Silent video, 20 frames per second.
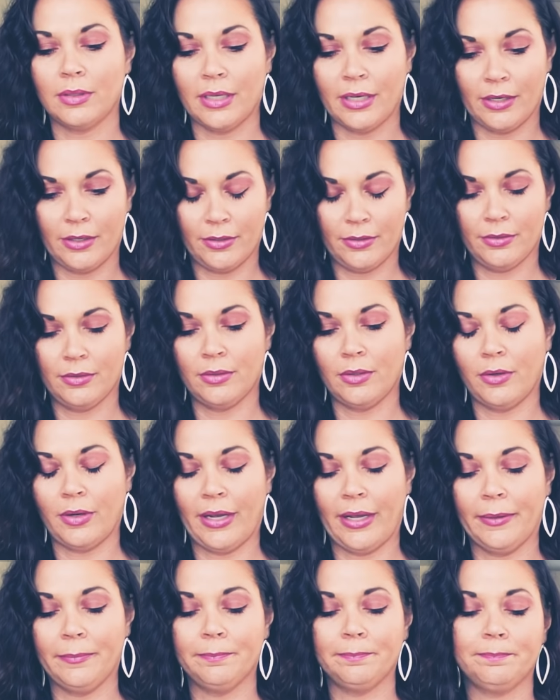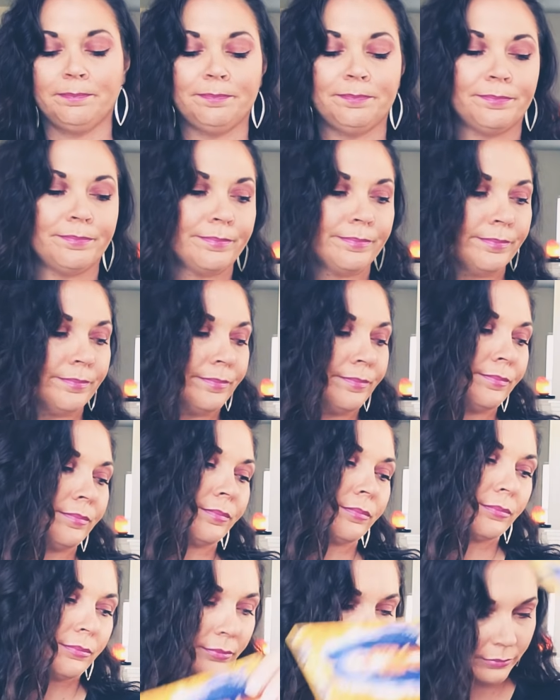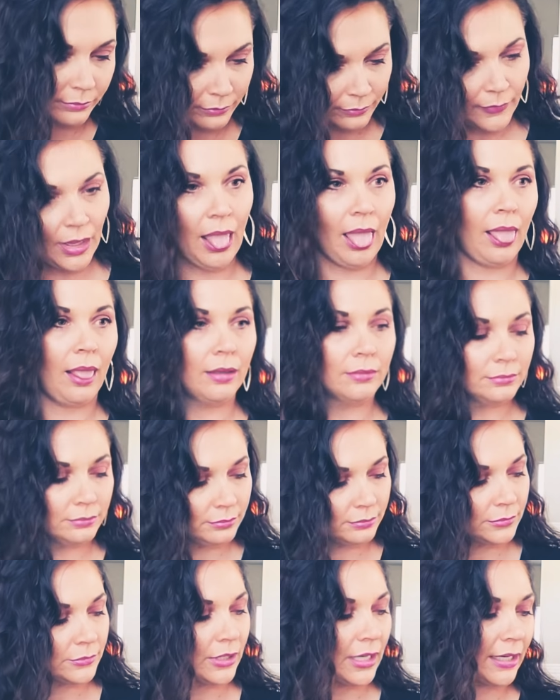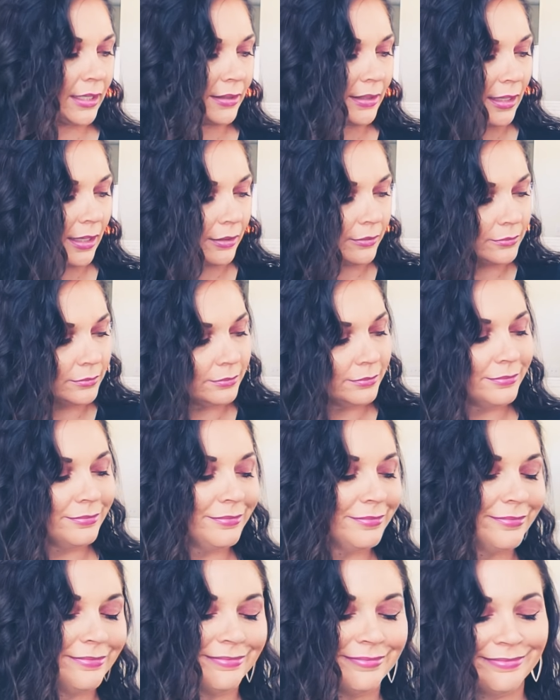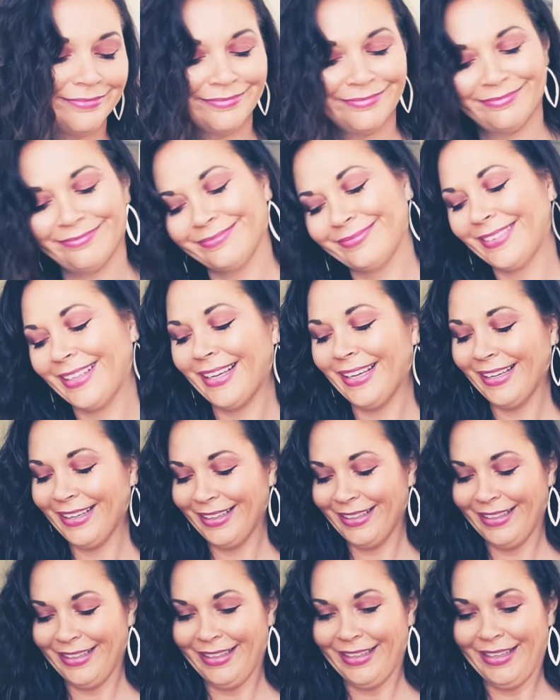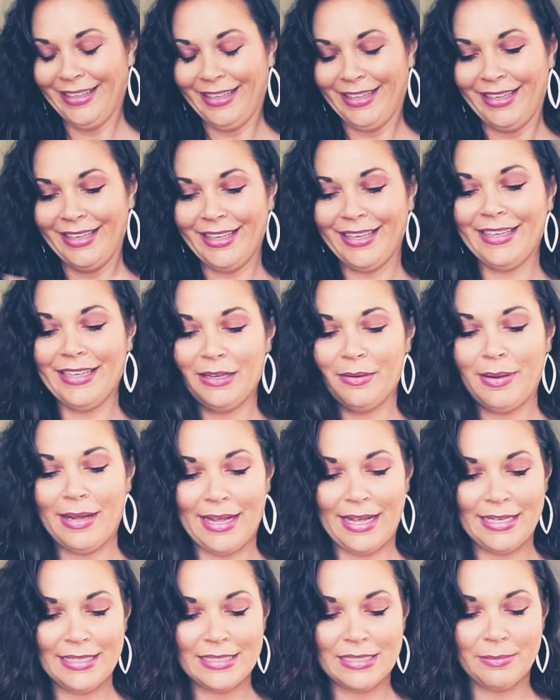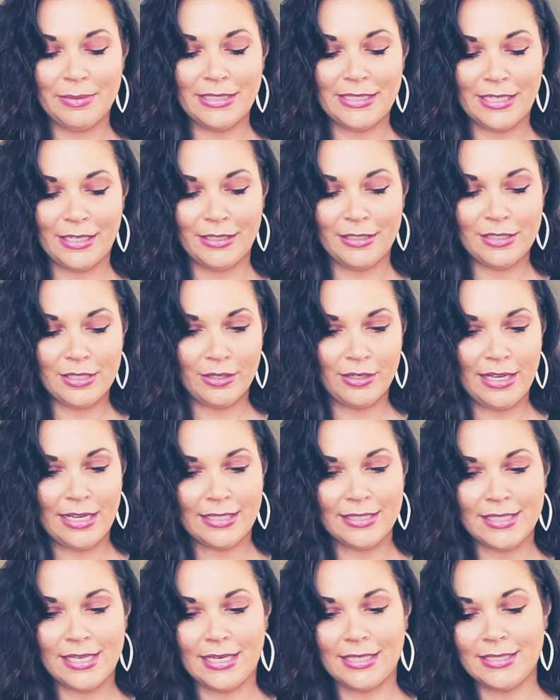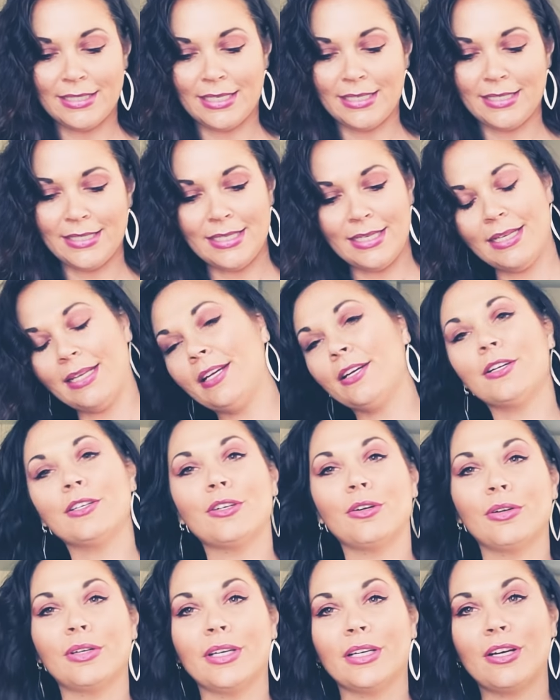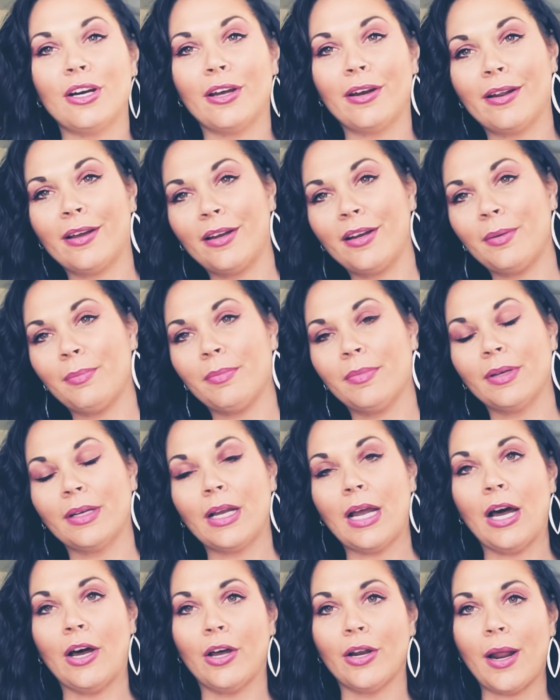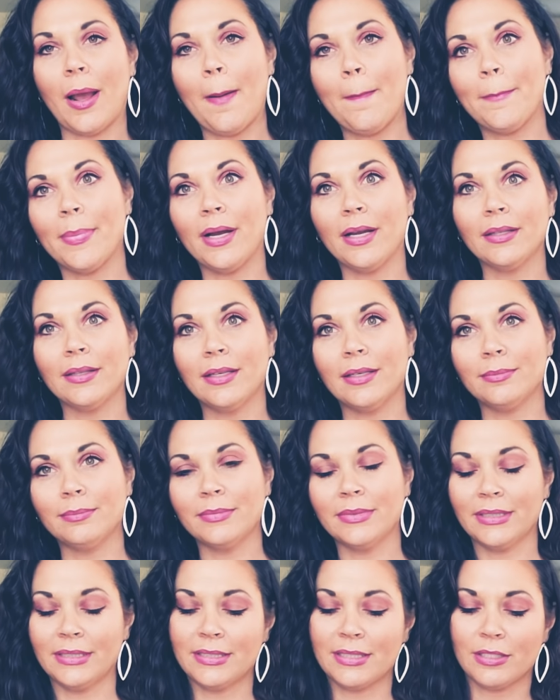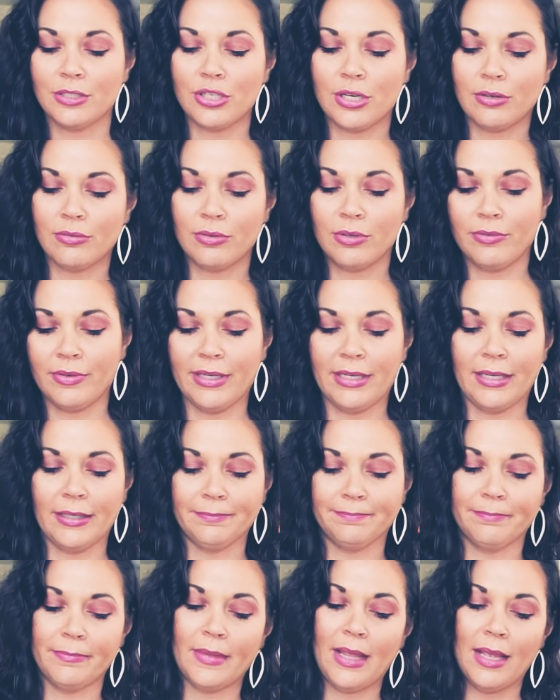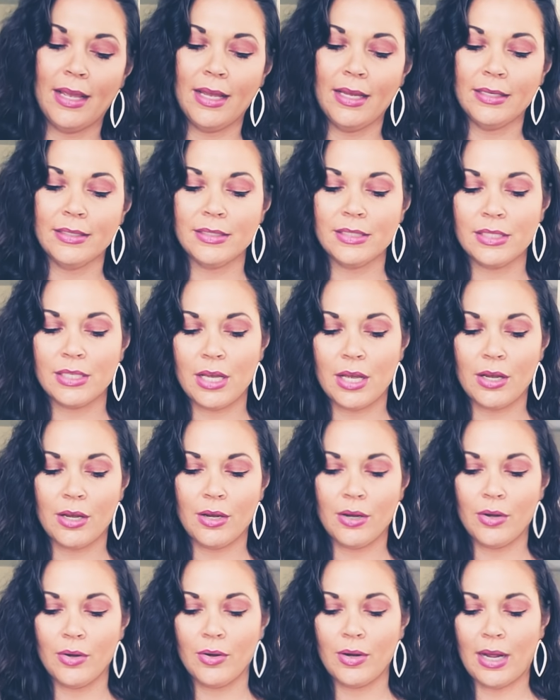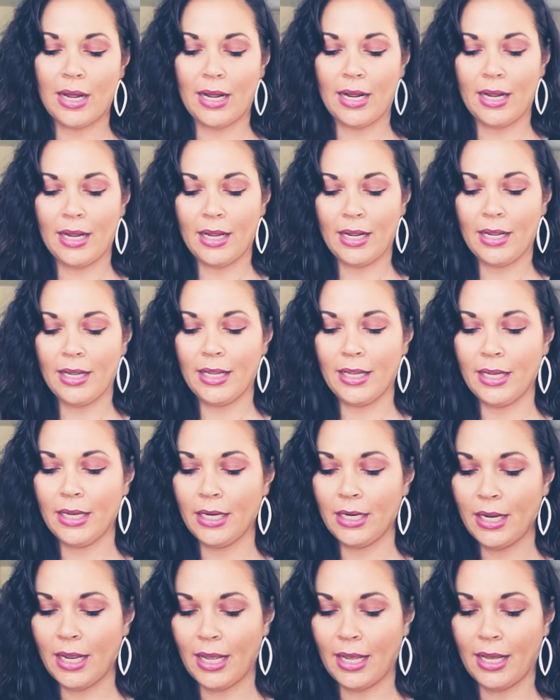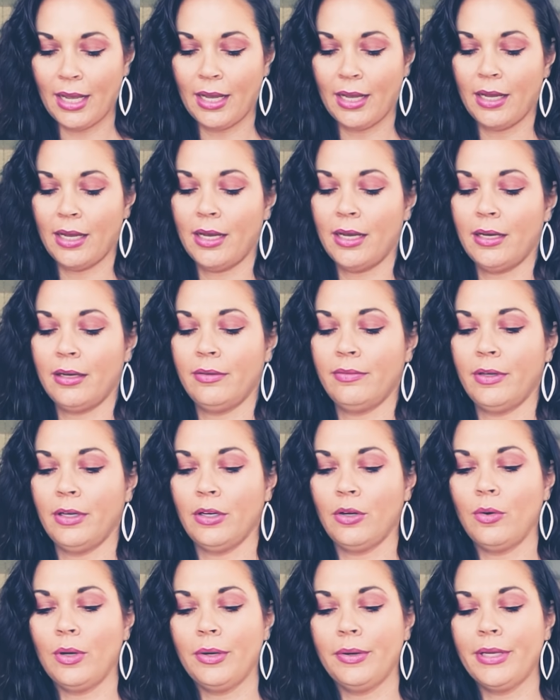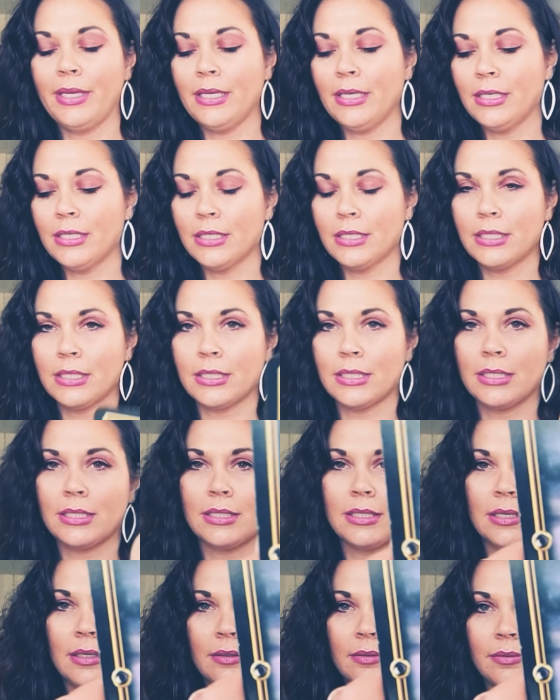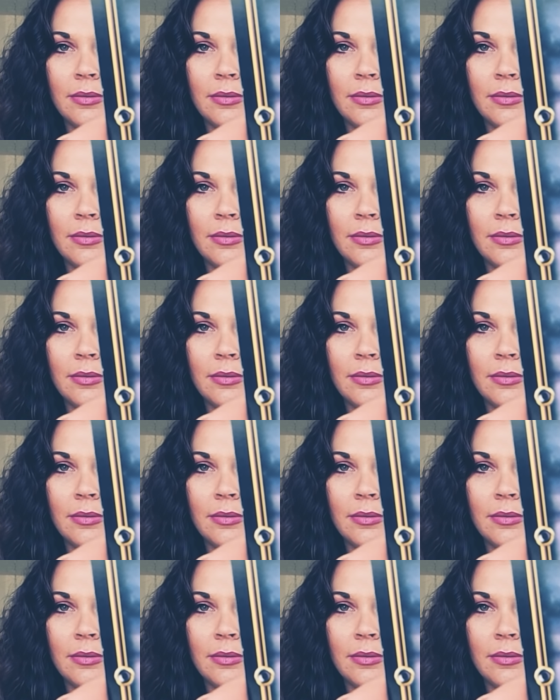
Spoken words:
there. Okay. Ugh, could not get that out. Anyways, let me tell you the zodiac signs I see here. Don't get caught up on them. It's a general reading. So I have Aquarius.